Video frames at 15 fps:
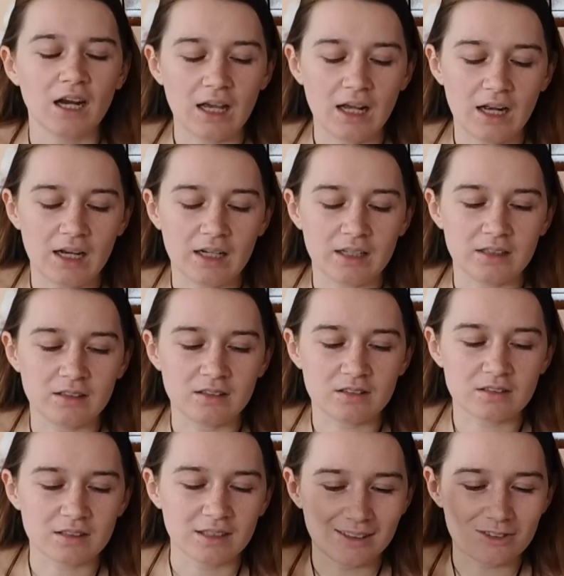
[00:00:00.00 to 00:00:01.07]
And
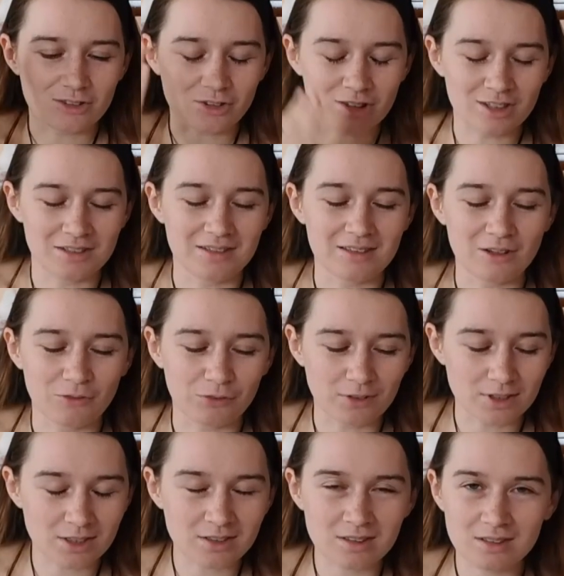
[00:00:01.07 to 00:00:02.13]
so this is the
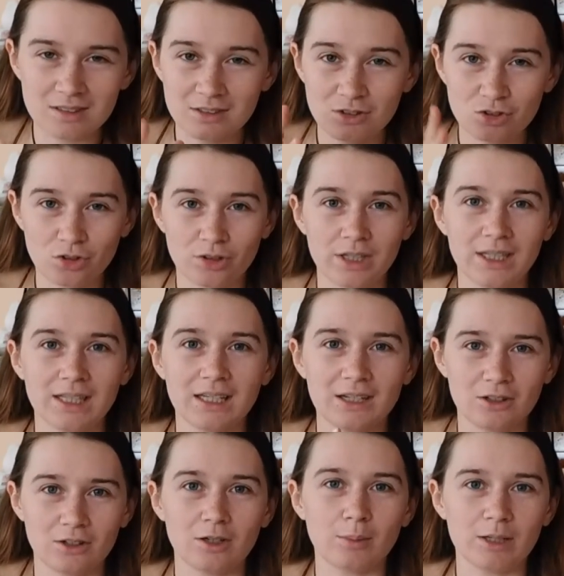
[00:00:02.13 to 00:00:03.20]
first story that I
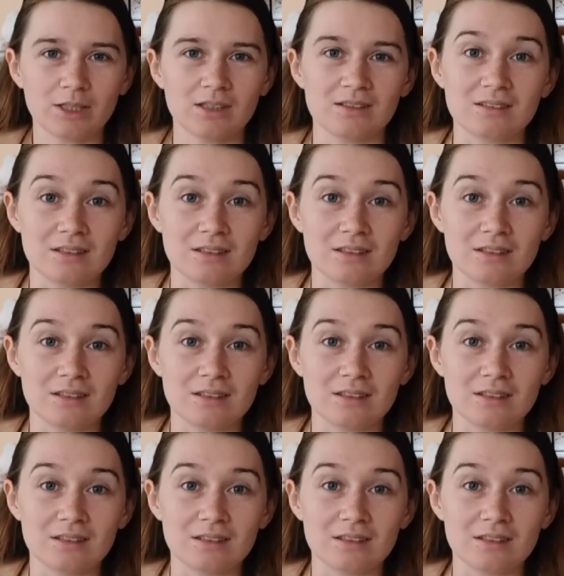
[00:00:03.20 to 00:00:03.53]
heard about this,